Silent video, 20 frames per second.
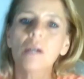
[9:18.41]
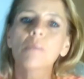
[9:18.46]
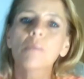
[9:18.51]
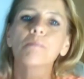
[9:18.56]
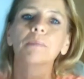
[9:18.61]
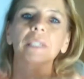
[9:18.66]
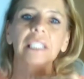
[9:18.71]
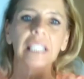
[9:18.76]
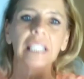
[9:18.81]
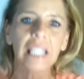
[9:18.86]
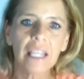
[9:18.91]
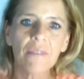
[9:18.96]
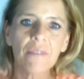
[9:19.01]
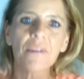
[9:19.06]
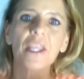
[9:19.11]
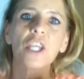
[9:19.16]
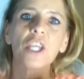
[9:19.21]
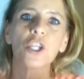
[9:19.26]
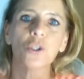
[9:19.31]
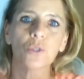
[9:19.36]
Believe
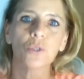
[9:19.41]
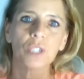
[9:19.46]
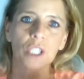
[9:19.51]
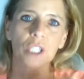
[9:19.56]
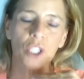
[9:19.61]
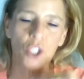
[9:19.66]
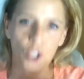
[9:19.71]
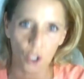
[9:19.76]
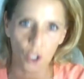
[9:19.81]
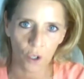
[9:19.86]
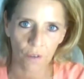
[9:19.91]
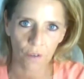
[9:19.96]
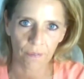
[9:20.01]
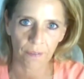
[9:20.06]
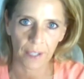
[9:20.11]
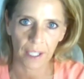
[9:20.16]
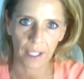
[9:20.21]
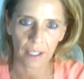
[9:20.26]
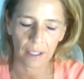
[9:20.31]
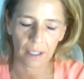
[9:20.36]
that you deserve
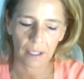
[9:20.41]
it.